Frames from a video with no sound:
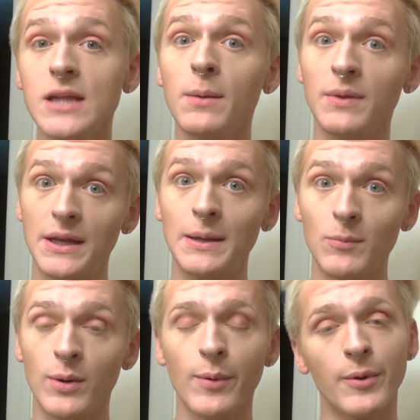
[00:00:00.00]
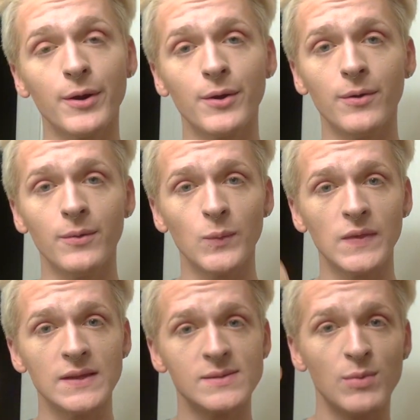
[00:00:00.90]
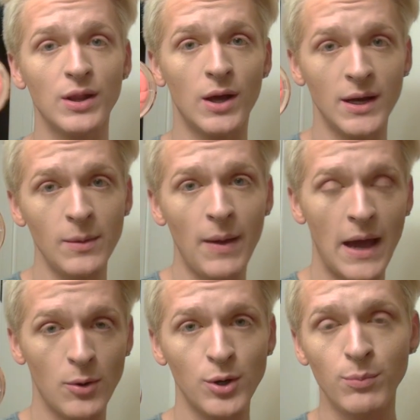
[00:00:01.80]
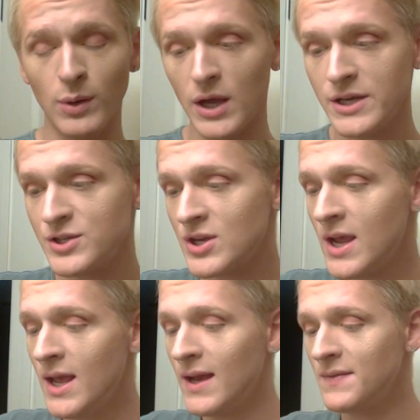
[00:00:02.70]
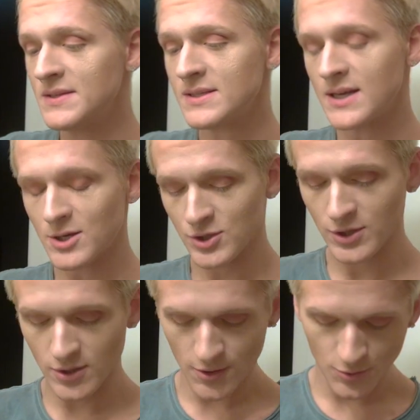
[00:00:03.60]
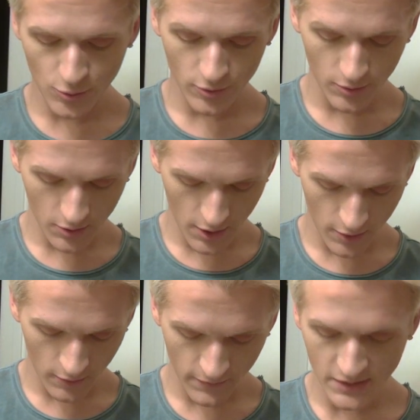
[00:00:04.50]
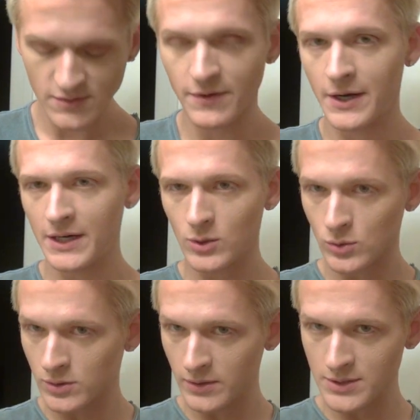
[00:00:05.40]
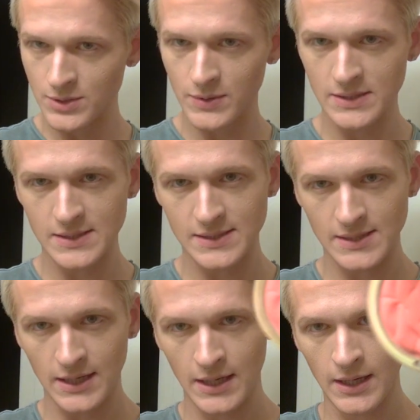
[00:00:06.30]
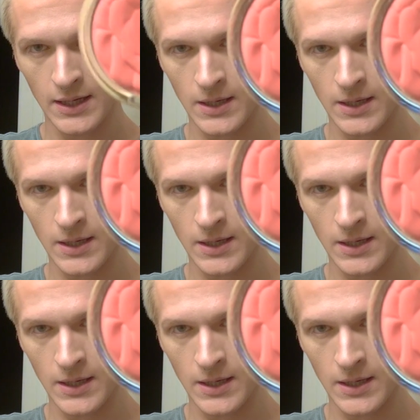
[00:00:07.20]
start blending more, but we're going to go on with this Milani powder blush, and this is actually called Coral Cove. It's very coral, as you can see.